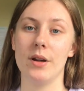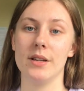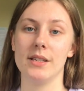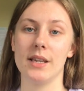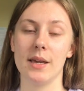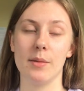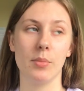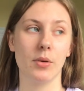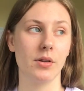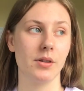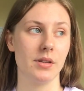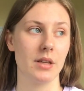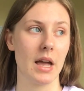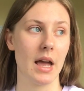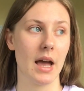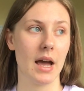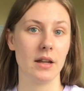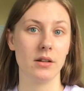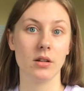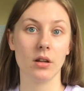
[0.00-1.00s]
essay because I
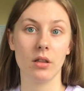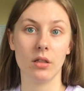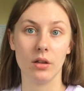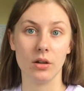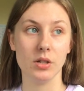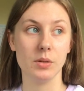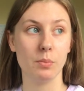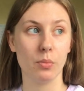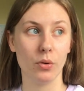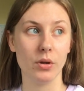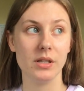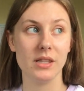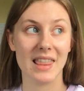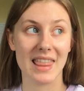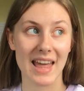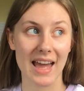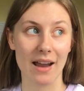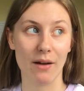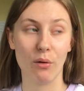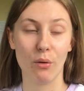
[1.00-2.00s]
had those points
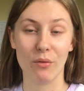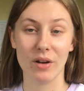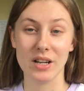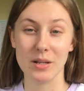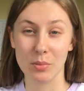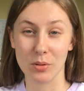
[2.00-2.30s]
there already,